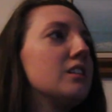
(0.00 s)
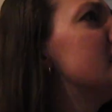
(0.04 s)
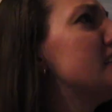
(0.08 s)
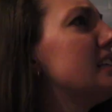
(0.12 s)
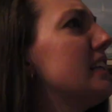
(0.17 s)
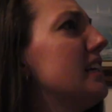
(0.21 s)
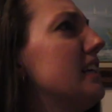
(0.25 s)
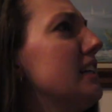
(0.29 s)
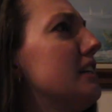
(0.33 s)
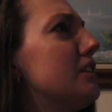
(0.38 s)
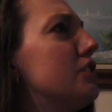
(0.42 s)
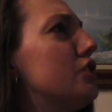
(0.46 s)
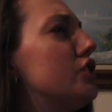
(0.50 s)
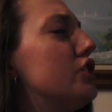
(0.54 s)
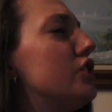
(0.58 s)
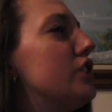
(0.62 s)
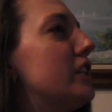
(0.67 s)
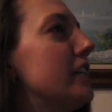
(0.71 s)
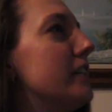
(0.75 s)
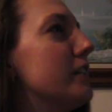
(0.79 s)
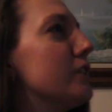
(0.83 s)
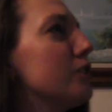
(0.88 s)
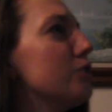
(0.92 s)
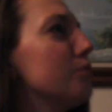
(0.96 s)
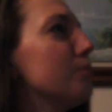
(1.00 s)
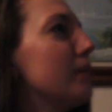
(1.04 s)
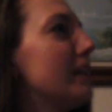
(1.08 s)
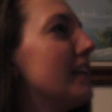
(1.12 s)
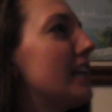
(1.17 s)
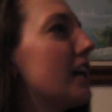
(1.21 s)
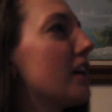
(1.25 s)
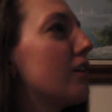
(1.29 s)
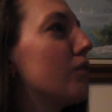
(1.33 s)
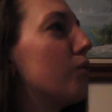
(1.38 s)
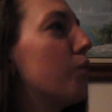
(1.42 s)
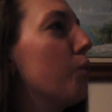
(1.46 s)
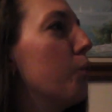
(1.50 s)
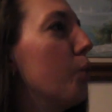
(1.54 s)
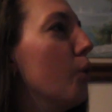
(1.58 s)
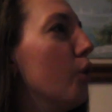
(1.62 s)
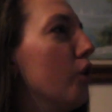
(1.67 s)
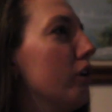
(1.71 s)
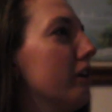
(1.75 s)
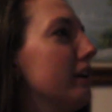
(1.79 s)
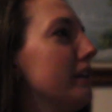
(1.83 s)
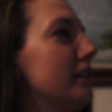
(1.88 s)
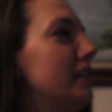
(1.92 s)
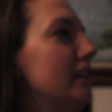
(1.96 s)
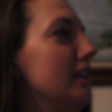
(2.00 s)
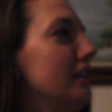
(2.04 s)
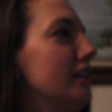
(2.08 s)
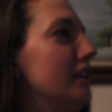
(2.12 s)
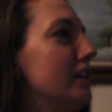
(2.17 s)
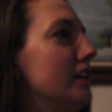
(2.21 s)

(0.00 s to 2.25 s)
Is that a deer made out of wood?